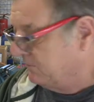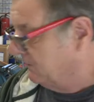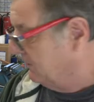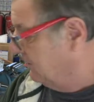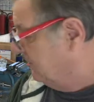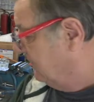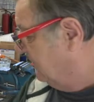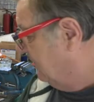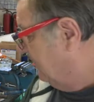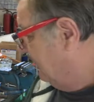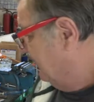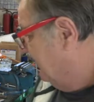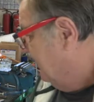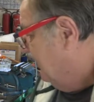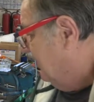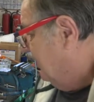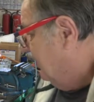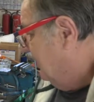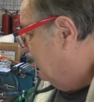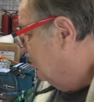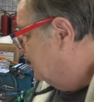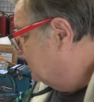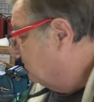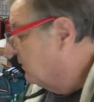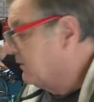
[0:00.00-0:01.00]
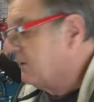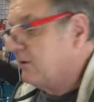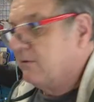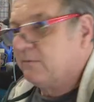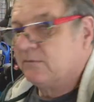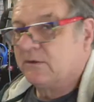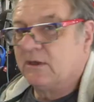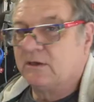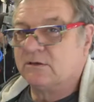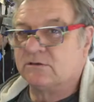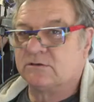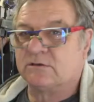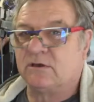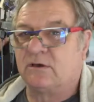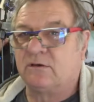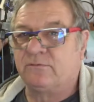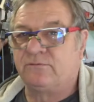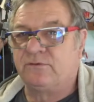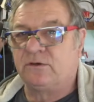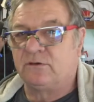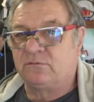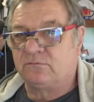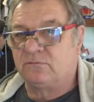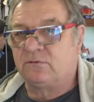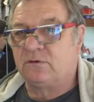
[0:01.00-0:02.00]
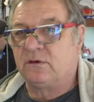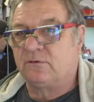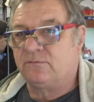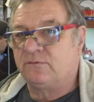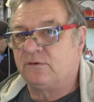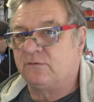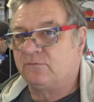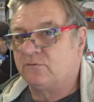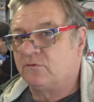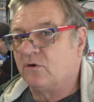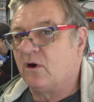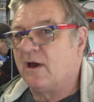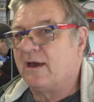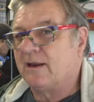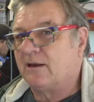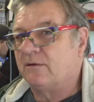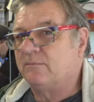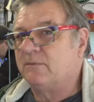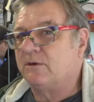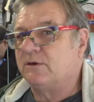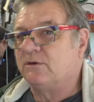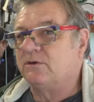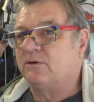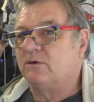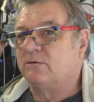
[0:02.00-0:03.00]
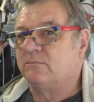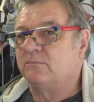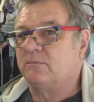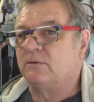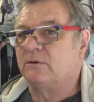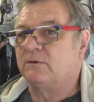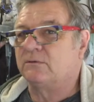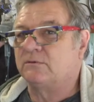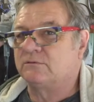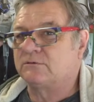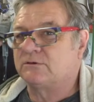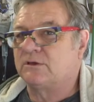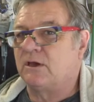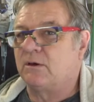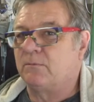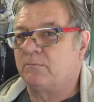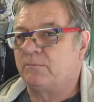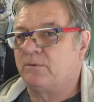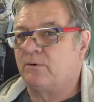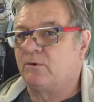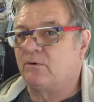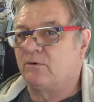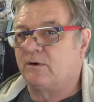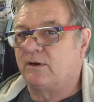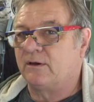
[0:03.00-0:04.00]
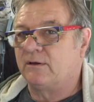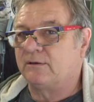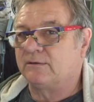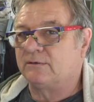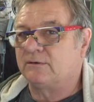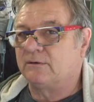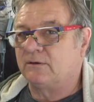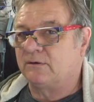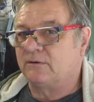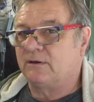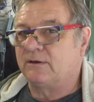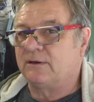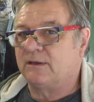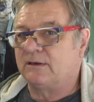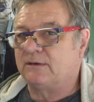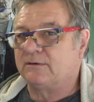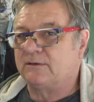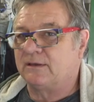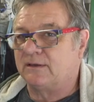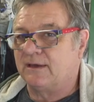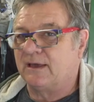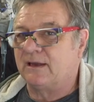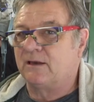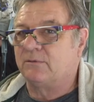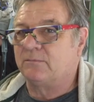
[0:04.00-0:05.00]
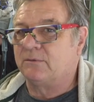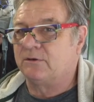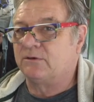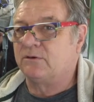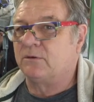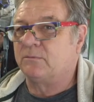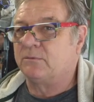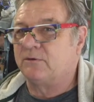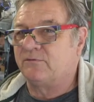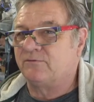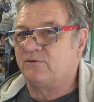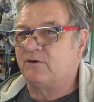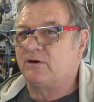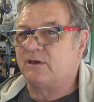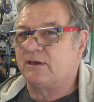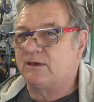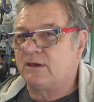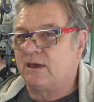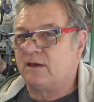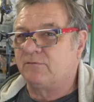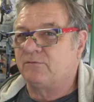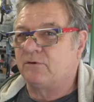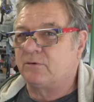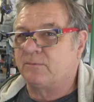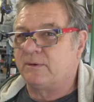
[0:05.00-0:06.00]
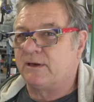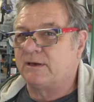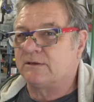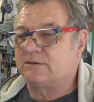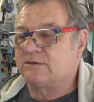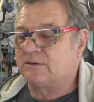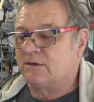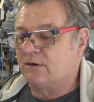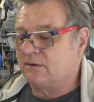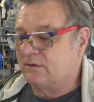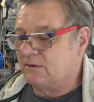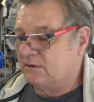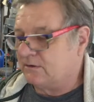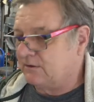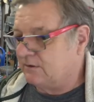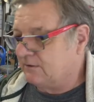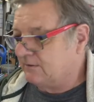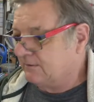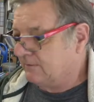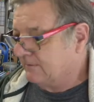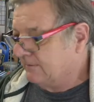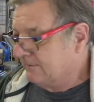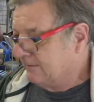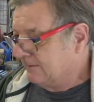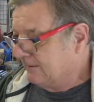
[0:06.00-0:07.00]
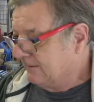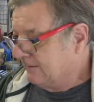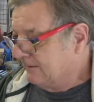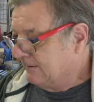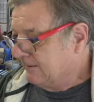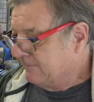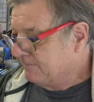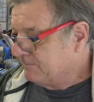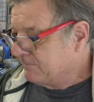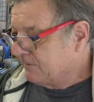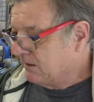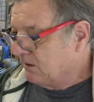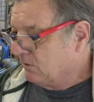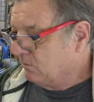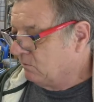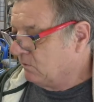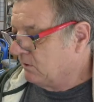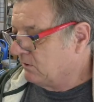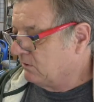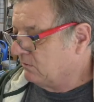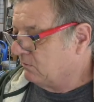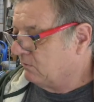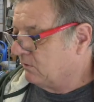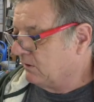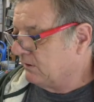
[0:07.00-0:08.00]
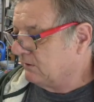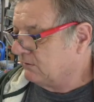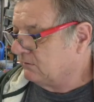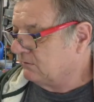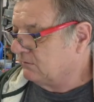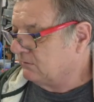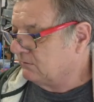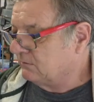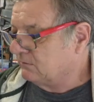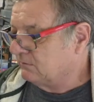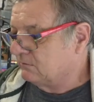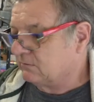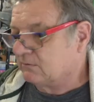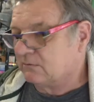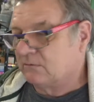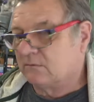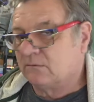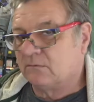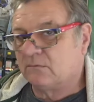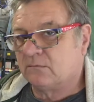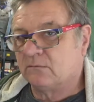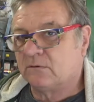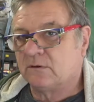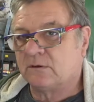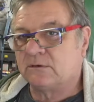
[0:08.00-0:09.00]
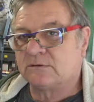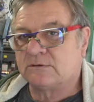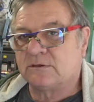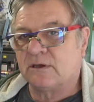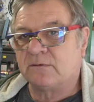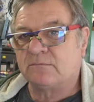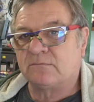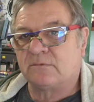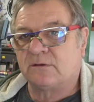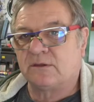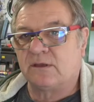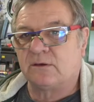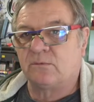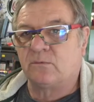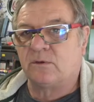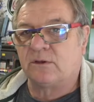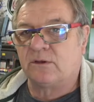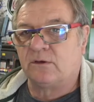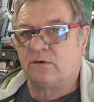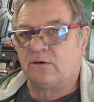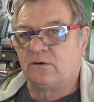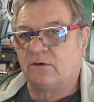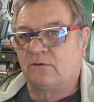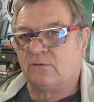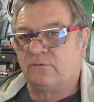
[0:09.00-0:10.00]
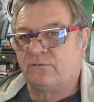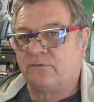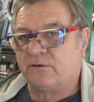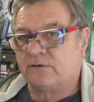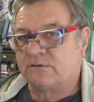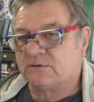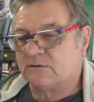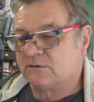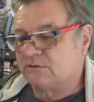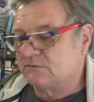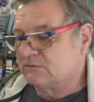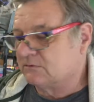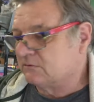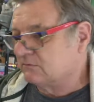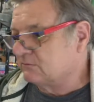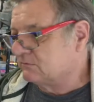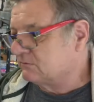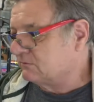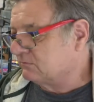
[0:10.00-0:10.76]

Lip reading: But it's one of the things. So if you've got aluminium sump or anything aluminium, be very careful about tightening it. When same thing with the oil filters.